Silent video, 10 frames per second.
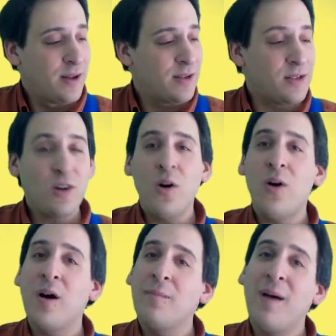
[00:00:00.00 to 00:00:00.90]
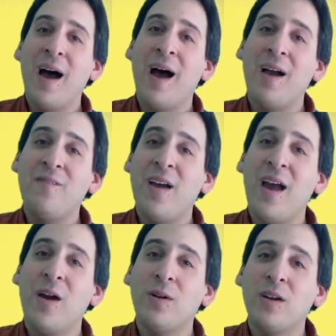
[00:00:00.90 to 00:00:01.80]
'cause you're my
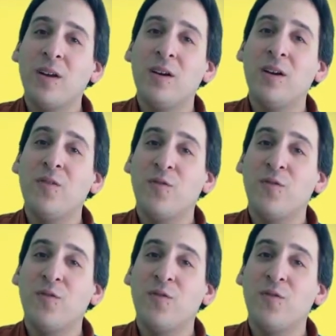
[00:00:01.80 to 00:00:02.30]
very good